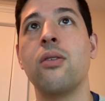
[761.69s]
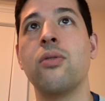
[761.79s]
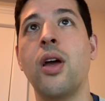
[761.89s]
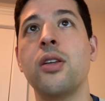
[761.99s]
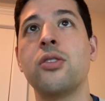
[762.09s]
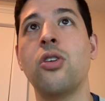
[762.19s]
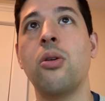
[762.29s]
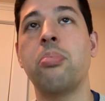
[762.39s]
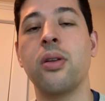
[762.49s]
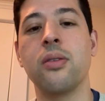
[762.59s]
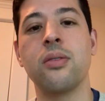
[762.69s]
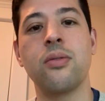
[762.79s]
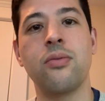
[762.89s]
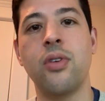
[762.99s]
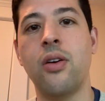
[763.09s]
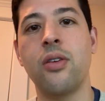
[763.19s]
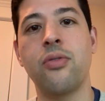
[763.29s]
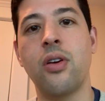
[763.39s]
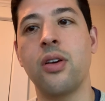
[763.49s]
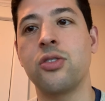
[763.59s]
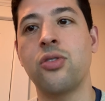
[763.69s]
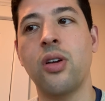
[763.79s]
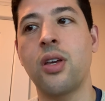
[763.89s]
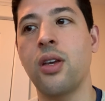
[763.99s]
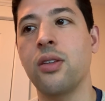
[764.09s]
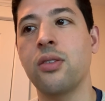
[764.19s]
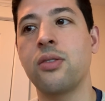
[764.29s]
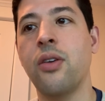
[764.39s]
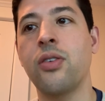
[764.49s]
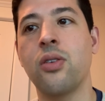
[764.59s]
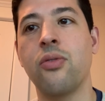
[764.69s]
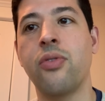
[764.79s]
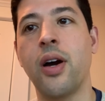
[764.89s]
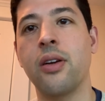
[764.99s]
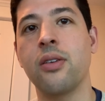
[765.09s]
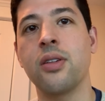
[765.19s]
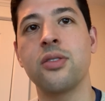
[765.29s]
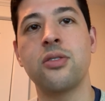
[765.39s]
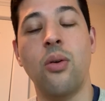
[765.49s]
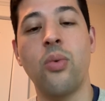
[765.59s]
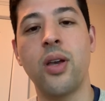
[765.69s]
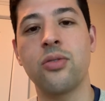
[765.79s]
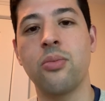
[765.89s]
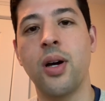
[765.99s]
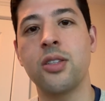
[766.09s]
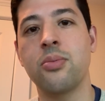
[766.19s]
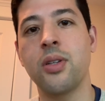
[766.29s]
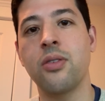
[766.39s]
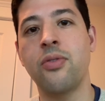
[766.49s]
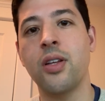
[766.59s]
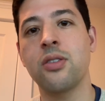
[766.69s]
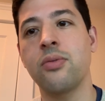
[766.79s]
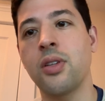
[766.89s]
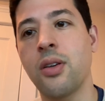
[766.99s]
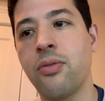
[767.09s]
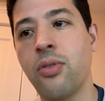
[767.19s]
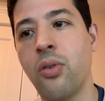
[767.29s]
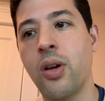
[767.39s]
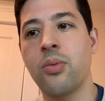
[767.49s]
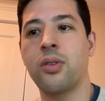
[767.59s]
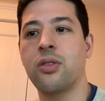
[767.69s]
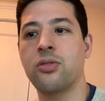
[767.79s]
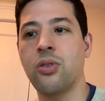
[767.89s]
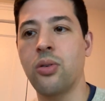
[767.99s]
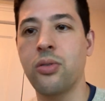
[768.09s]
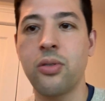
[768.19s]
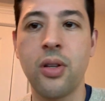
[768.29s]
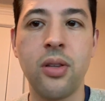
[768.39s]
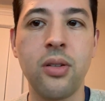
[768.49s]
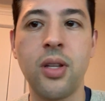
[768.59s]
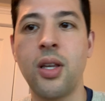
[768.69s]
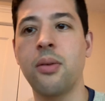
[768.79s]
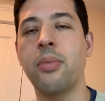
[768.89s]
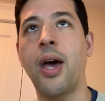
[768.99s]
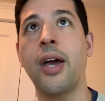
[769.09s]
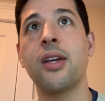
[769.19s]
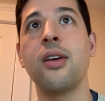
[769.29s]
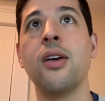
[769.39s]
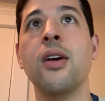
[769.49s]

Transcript: Randy Turpin, very, very tricky, difficult fighter. In some ways reminds me defensively of Floyd with the shoulder and the leaning back.